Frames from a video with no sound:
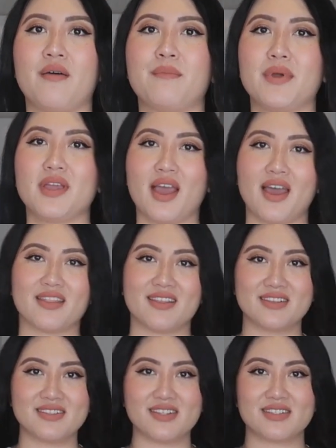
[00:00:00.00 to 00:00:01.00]
But yeah,
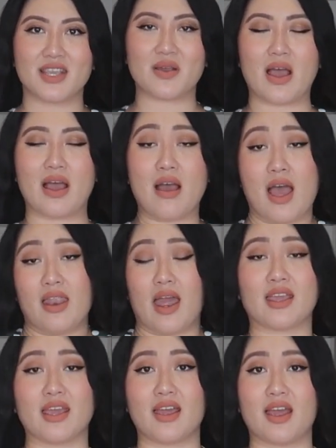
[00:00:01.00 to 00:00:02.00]
this is cute. I, I
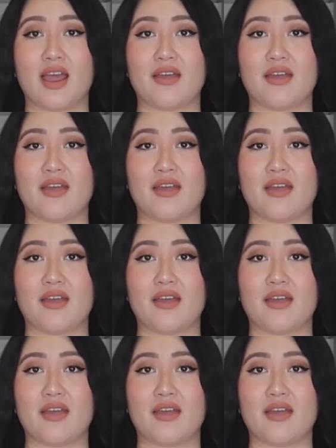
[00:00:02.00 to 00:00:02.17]
like it.